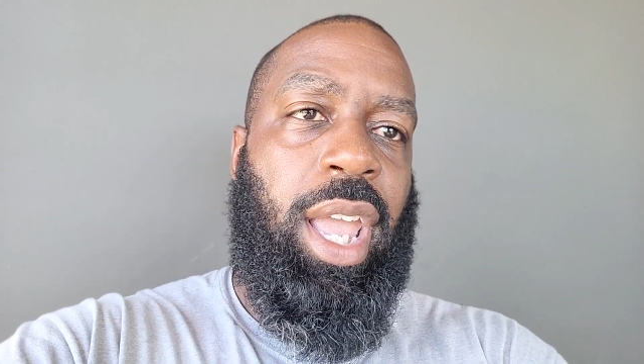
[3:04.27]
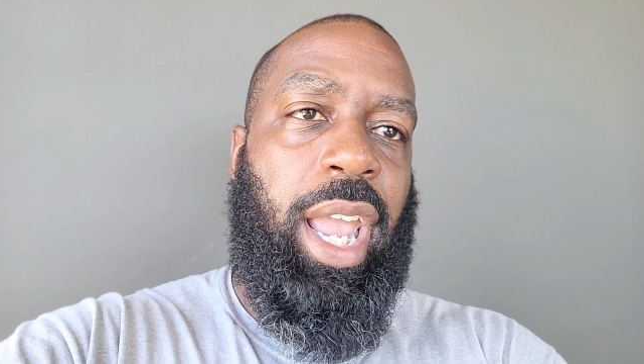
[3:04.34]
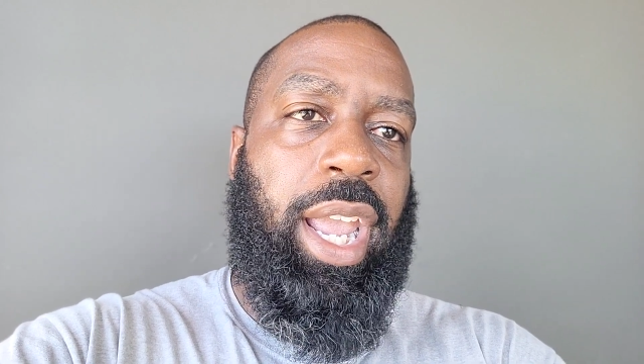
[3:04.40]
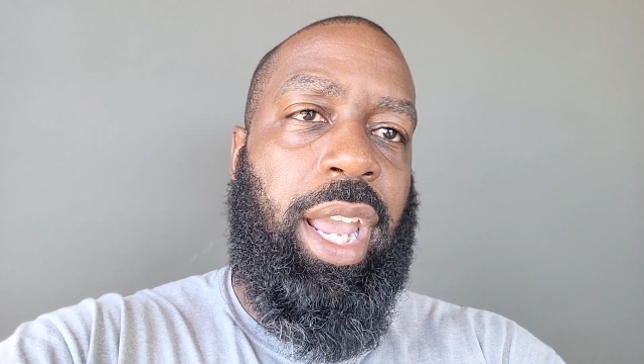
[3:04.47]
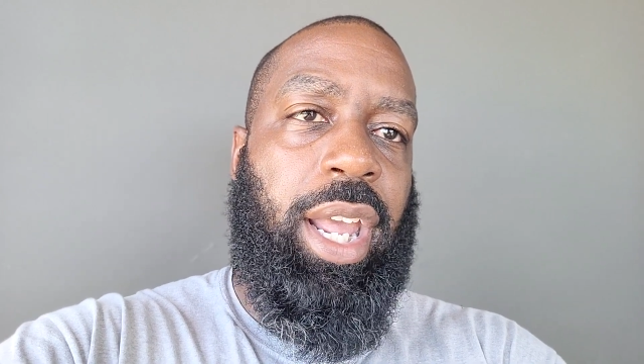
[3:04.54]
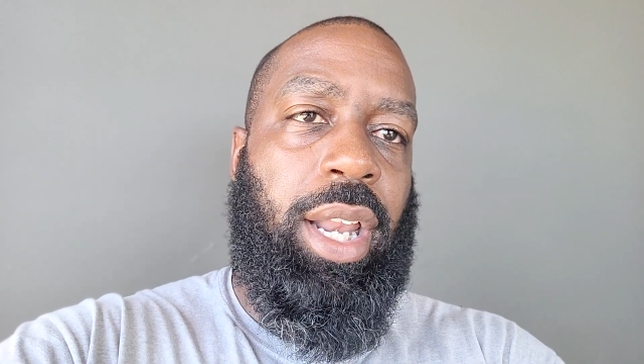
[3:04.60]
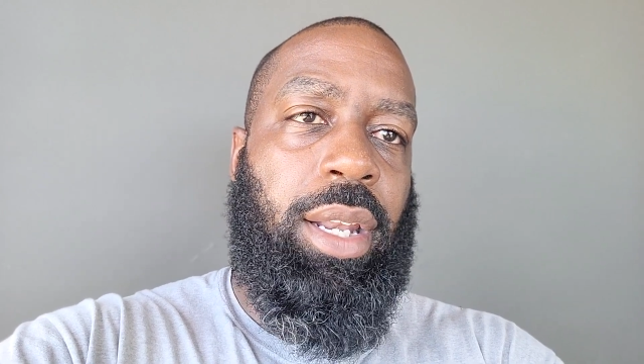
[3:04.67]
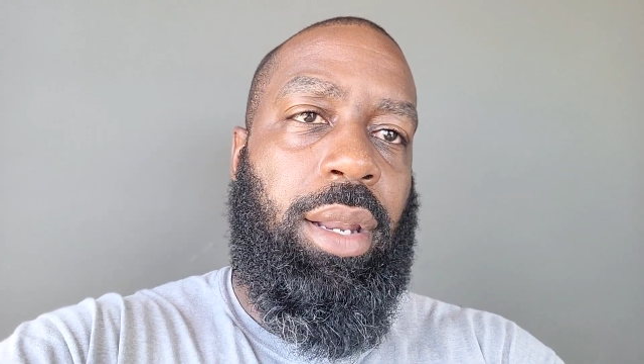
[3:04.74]

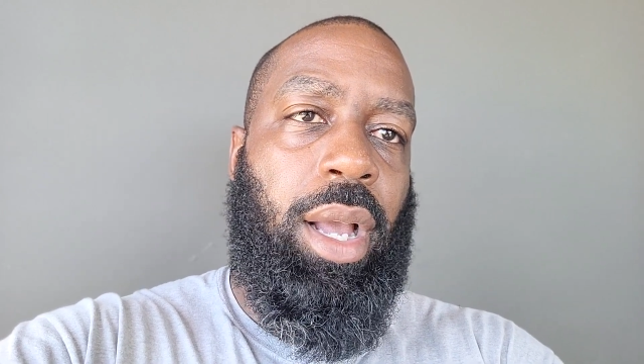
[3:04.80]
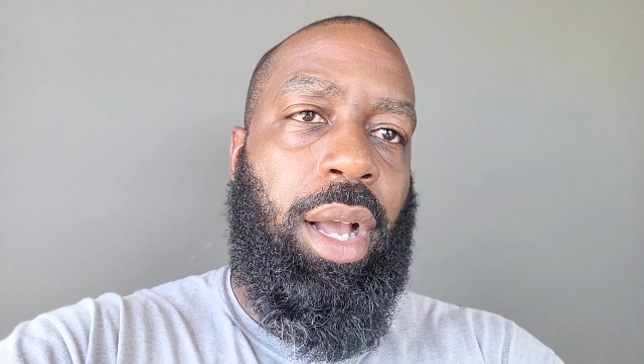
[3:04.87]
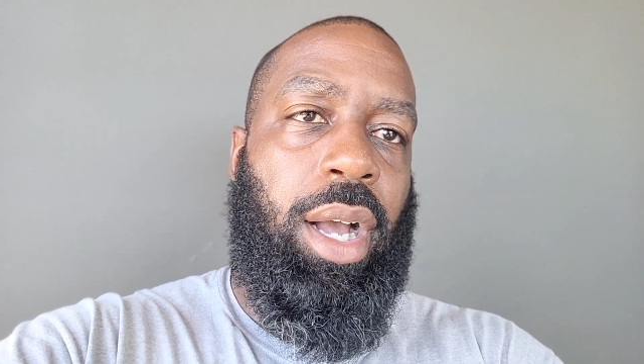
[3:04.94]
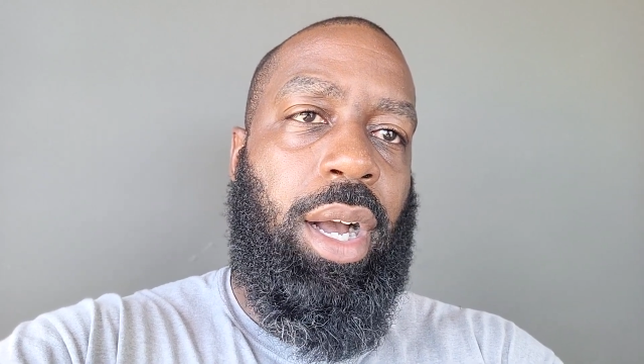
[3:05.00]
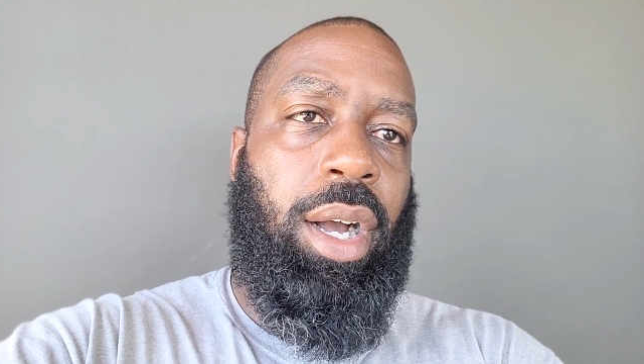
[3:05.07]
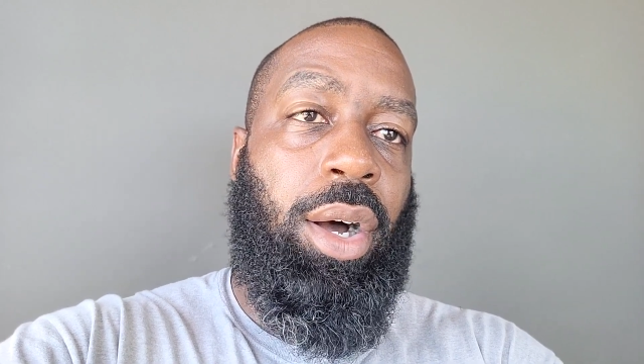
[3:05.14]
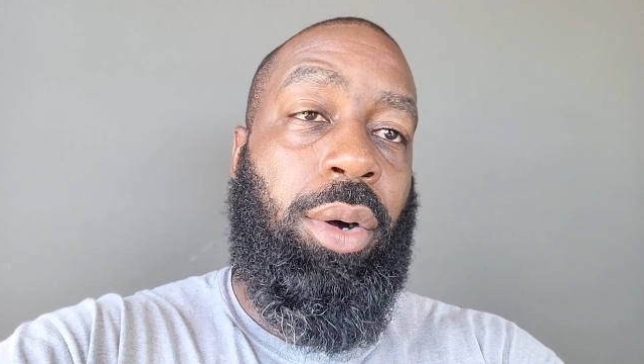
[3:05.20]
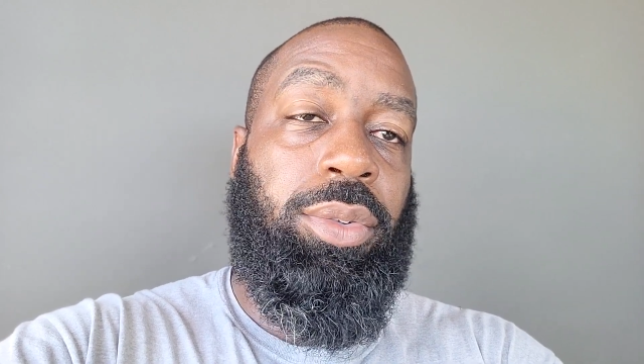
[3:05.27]
and
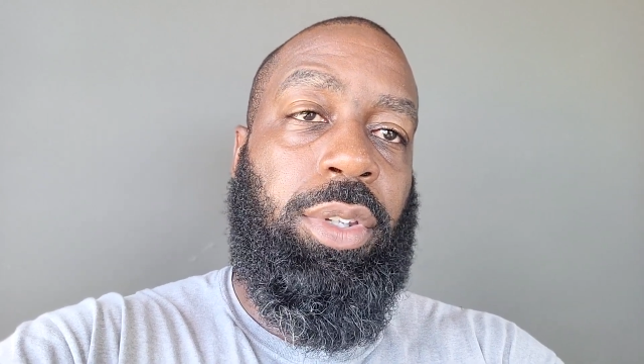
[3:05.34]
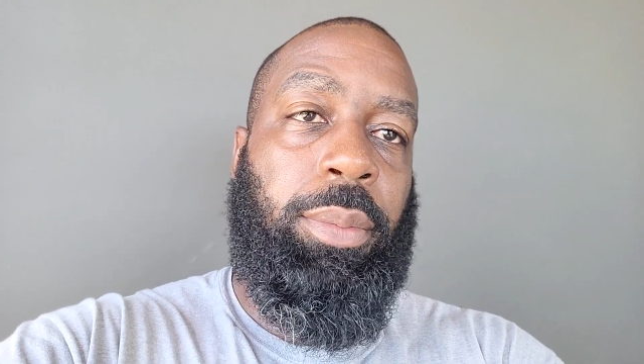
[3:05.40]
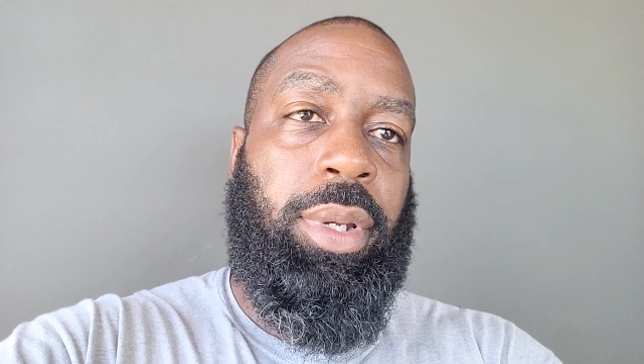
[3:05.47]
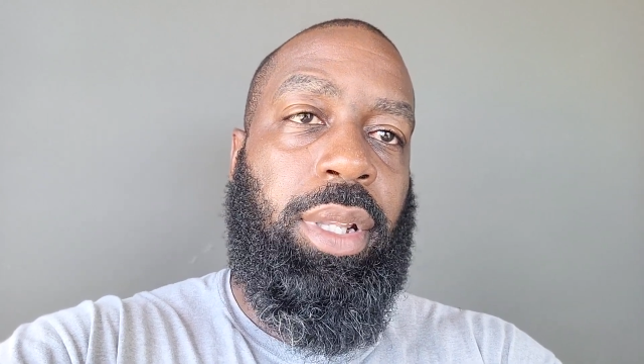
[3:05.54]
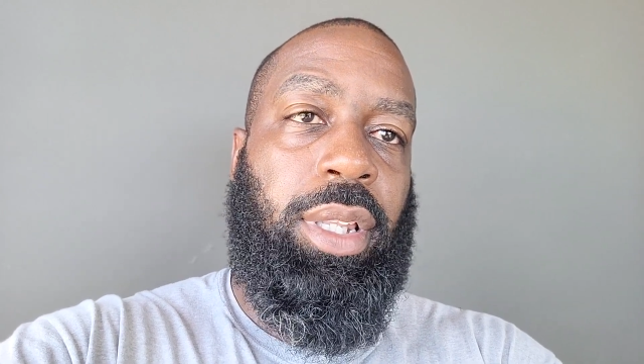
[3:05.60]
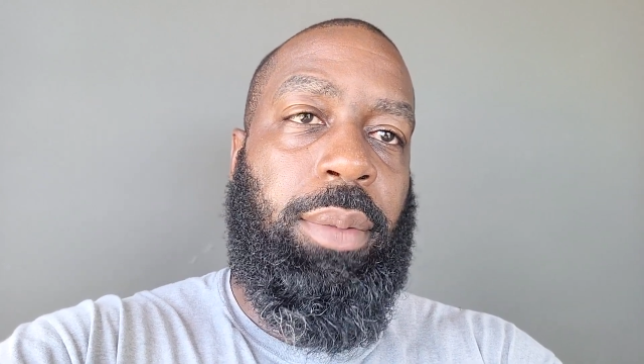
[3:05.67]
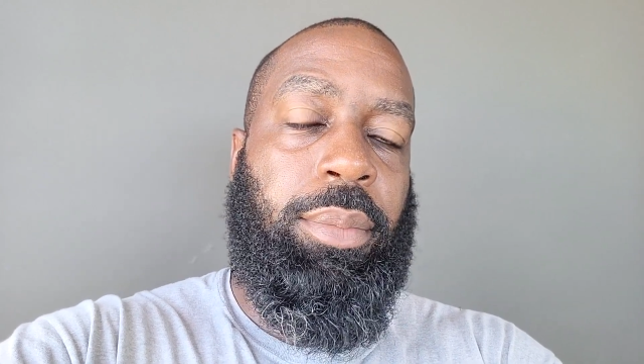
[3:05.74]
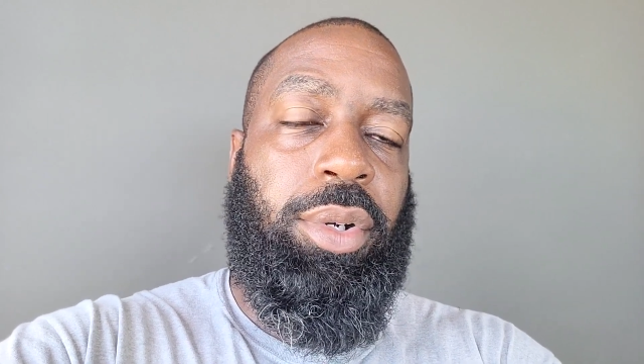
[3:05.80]
ultimately